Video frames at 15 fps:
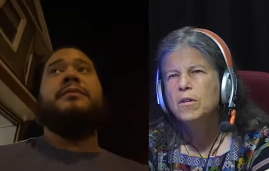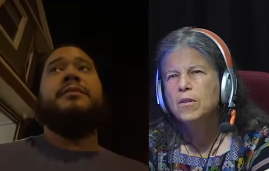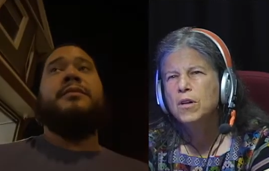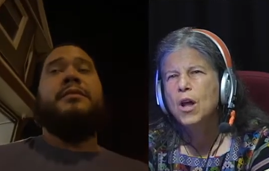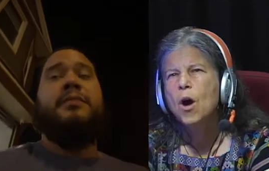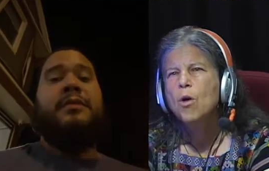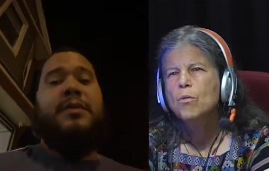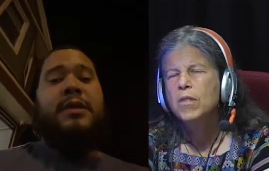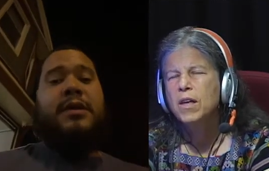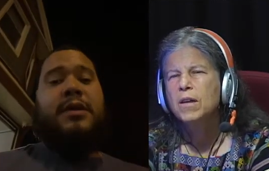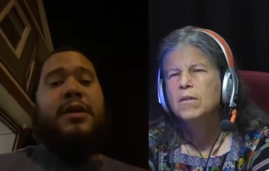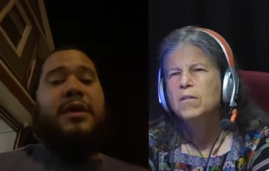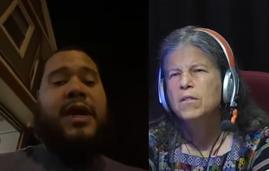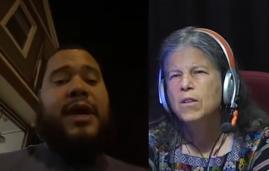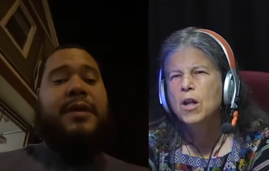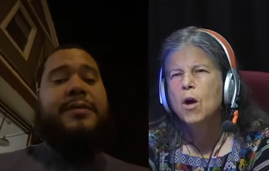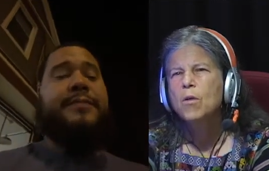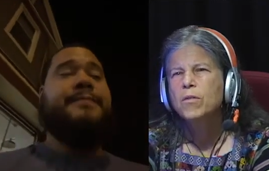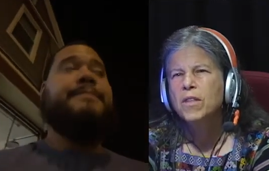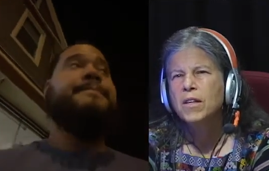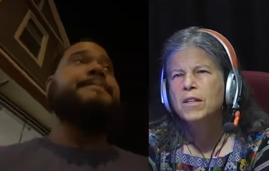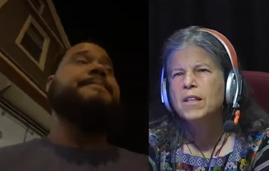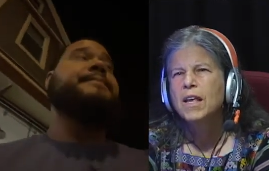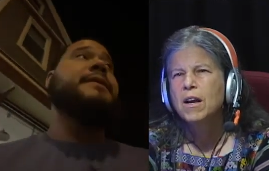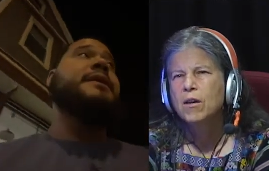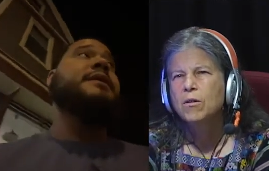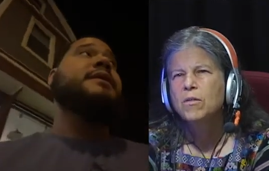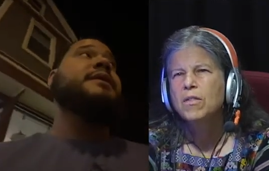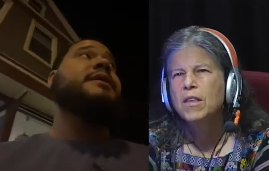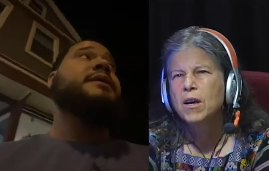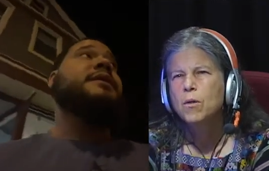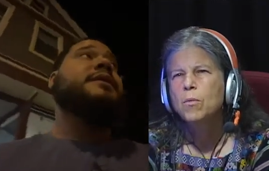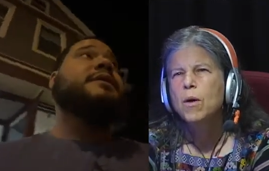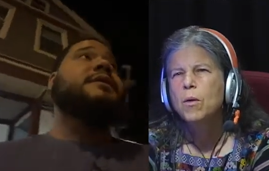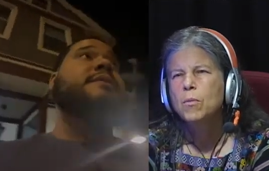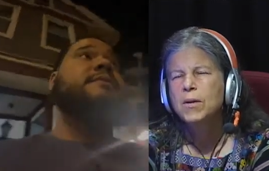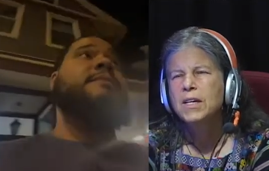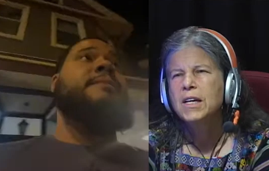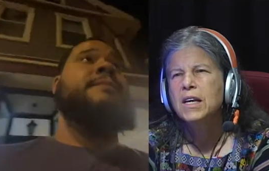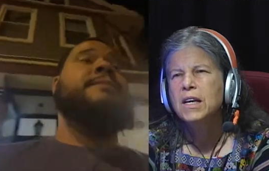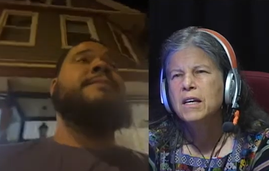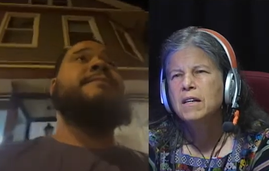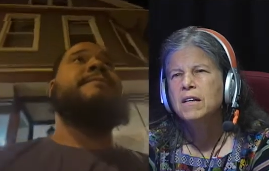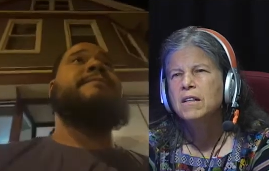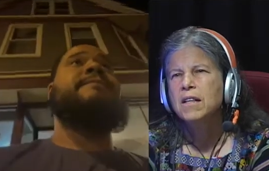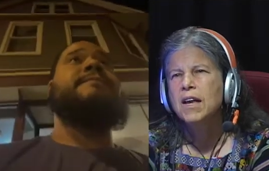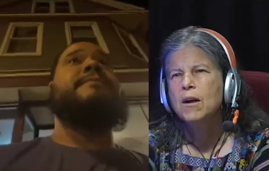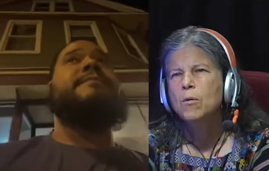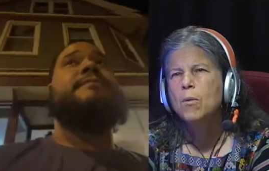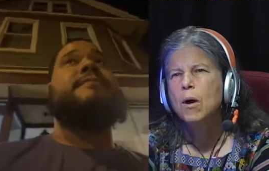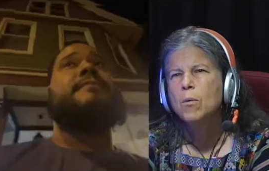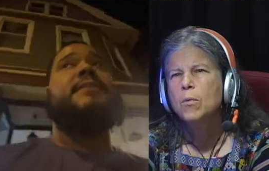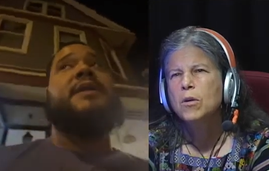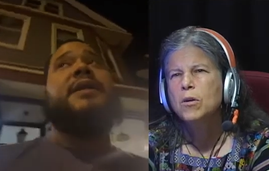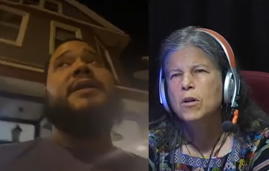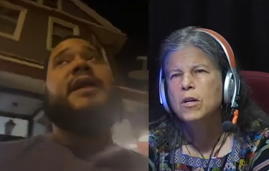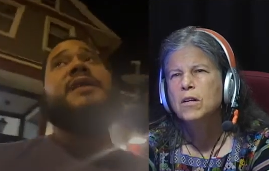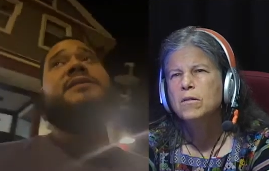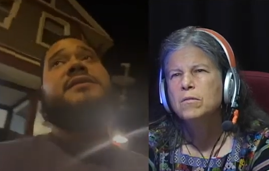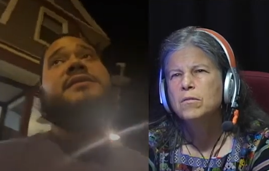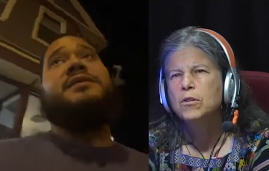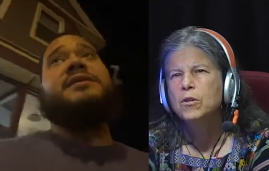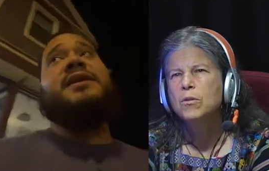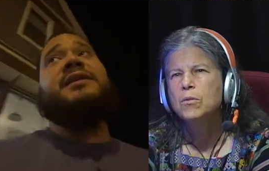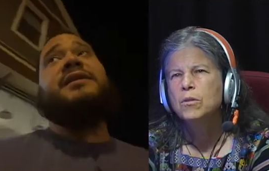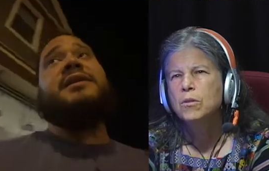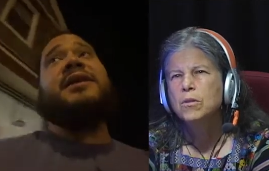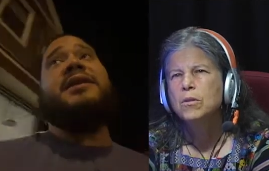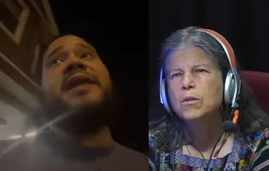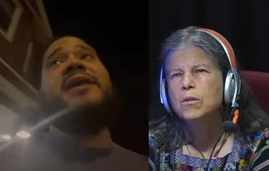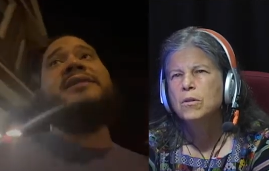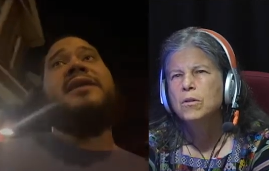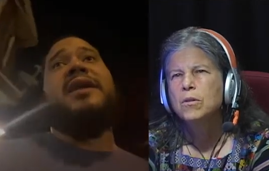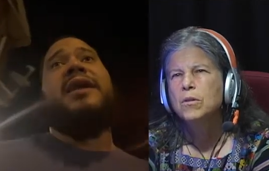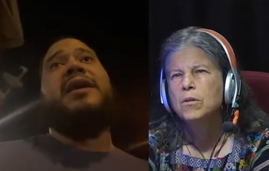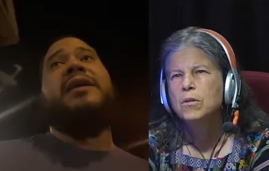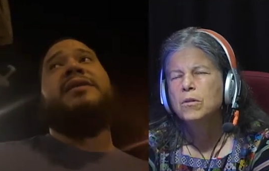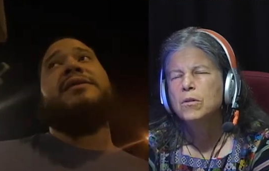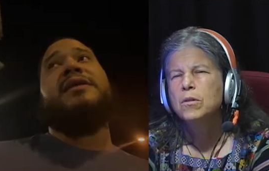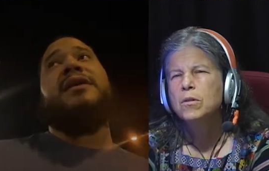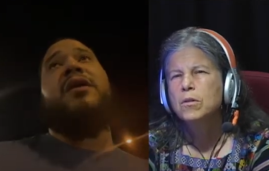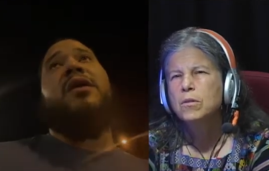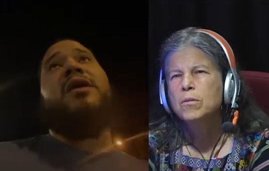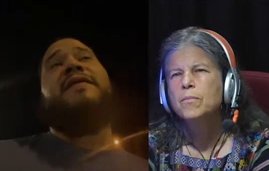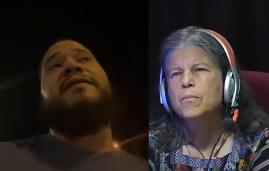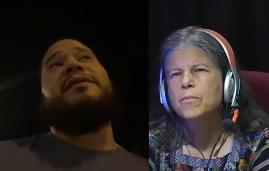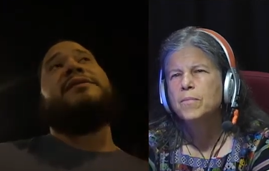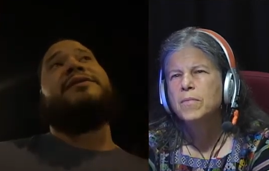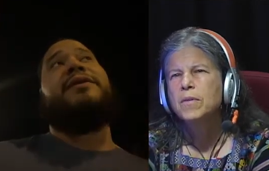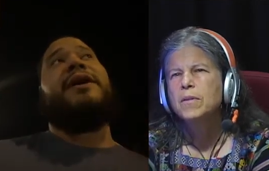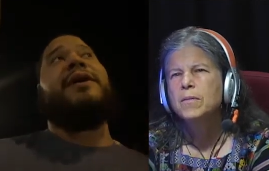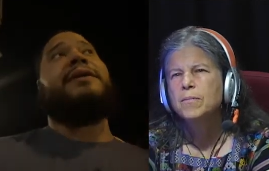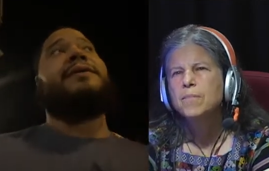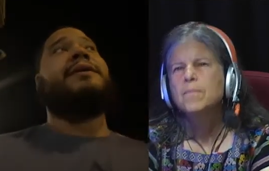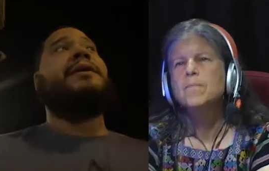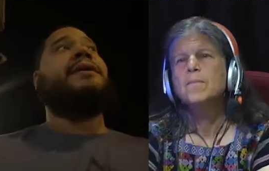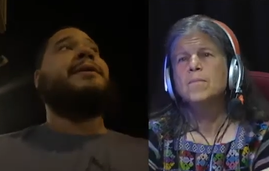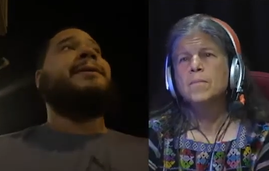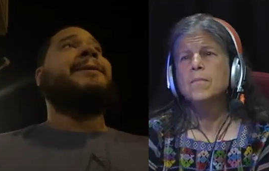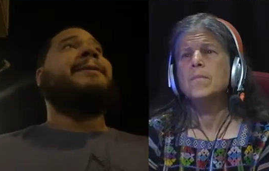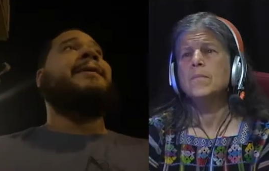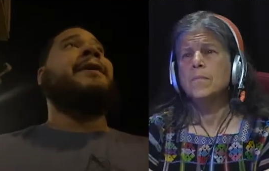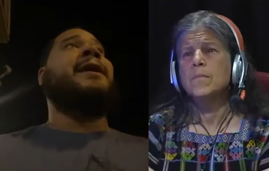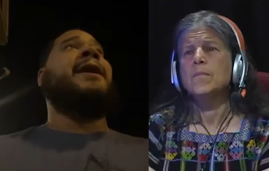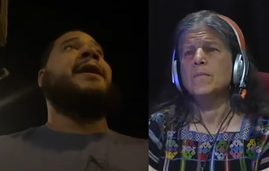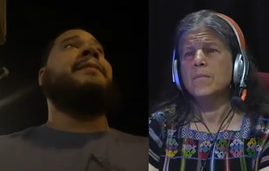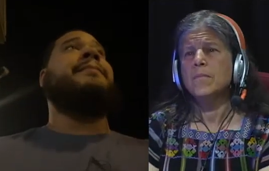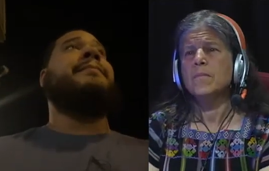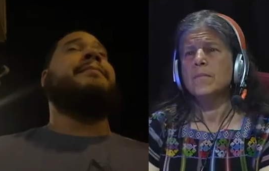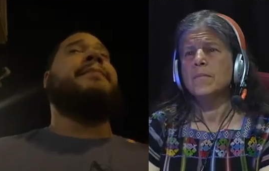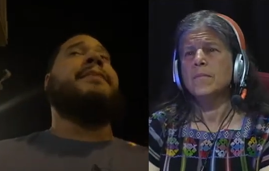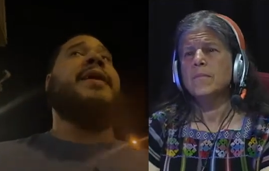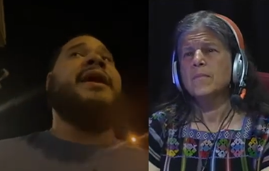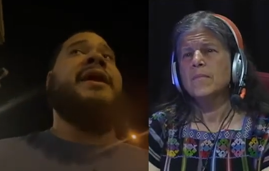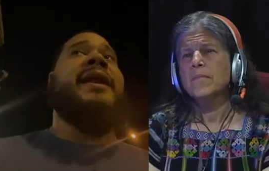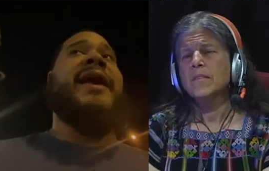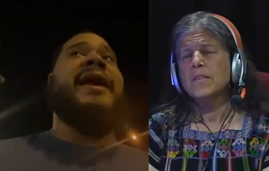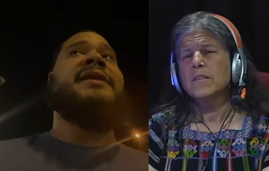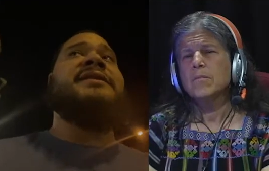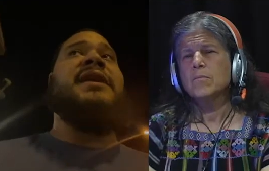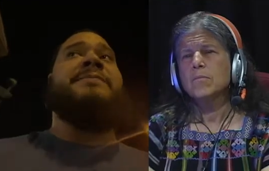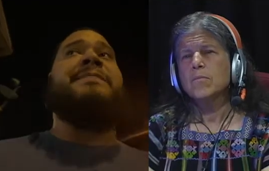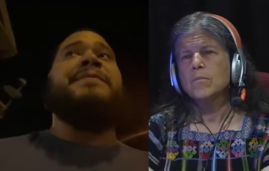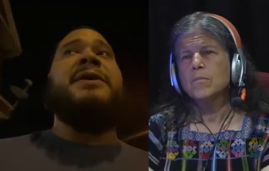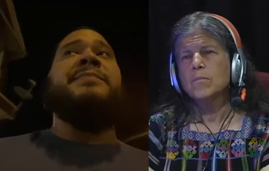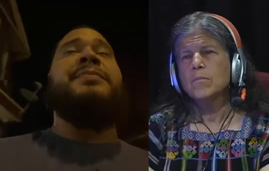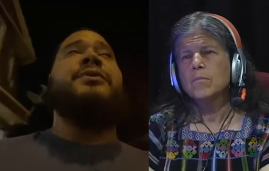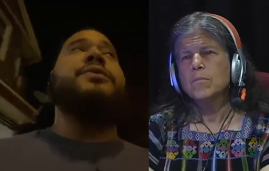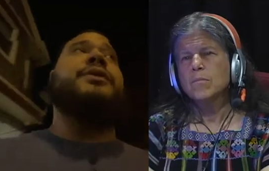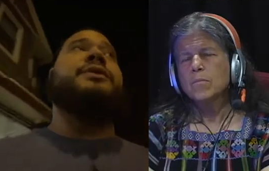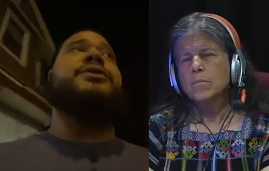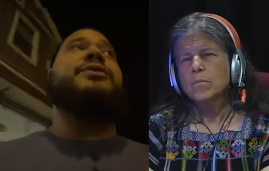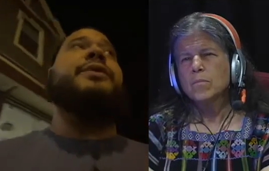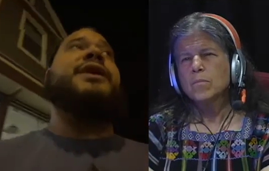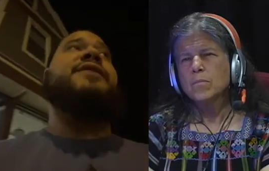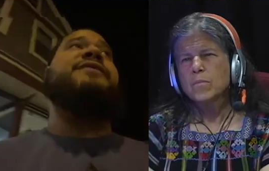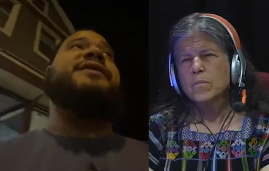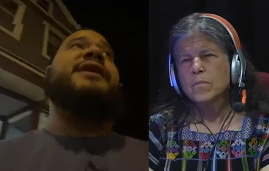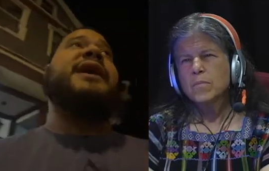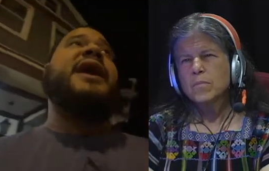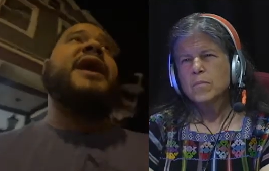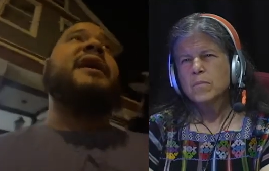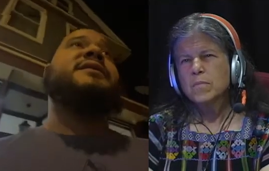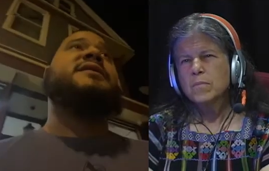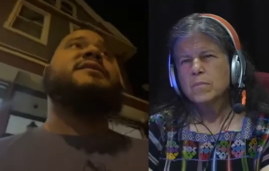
Speaker 1: know that yeah. know that they're they're what we need and they're what we're and
Speaker 2: that's and, and that's the key to all of this right mm-hmm. um, and like I said, people will do whatever they can